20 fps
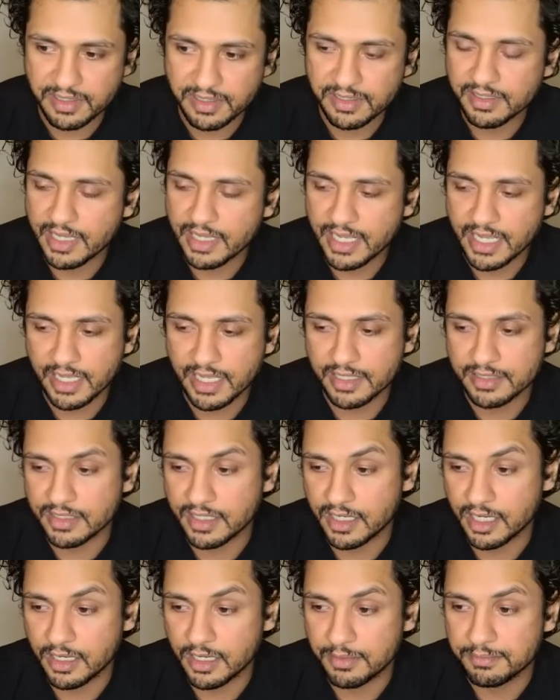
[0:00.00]
and
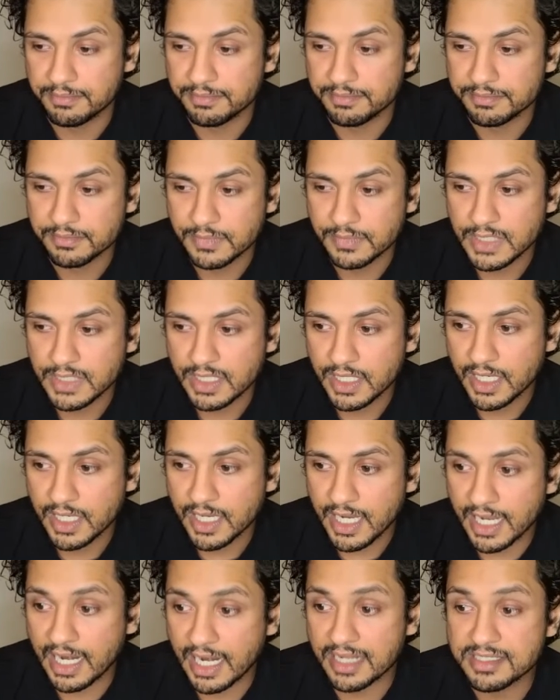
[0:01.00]

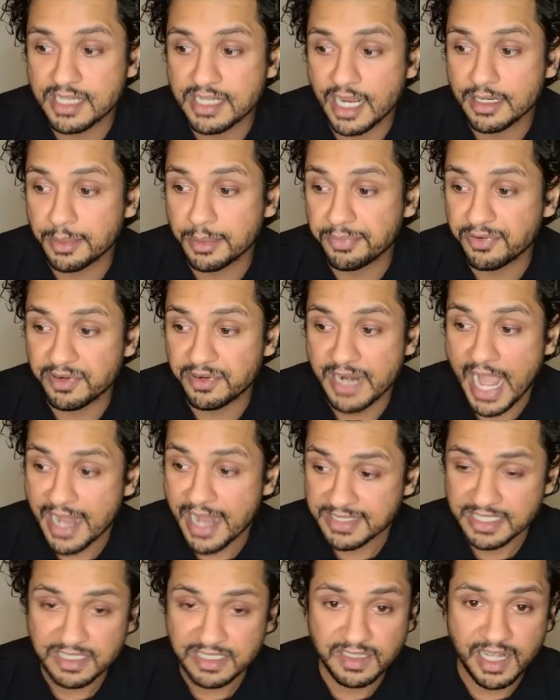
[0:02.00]
I signed up for an
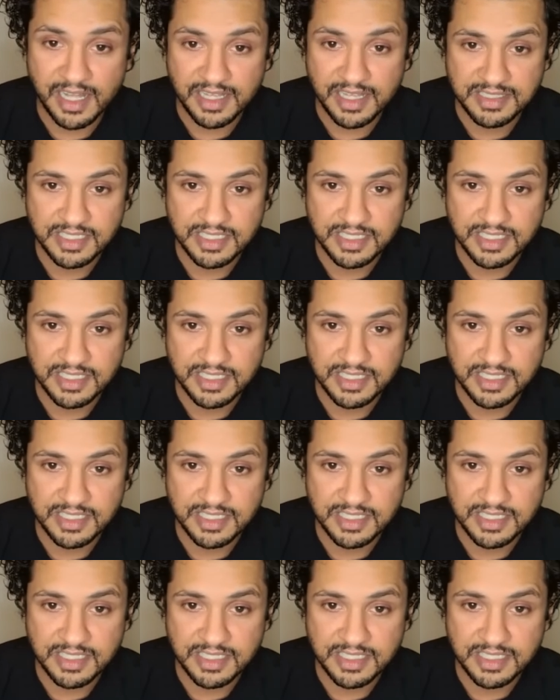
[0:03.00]
acting class